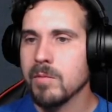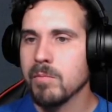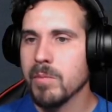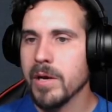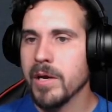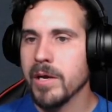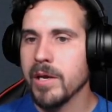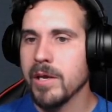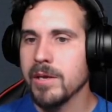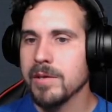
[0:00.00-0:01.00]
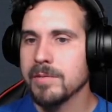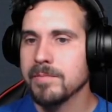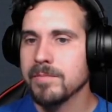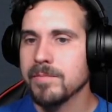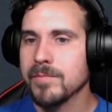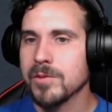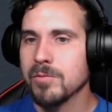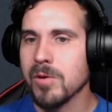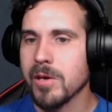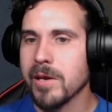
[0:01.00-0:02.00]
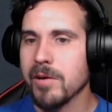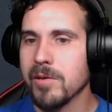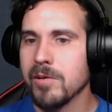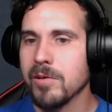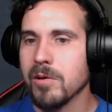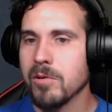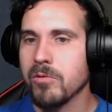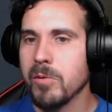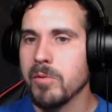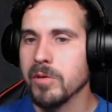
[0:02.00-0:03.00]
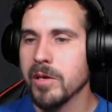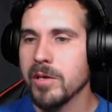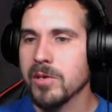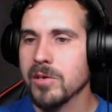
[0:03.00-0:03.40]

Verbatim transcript: Bye. Just walk out of here all creepy like.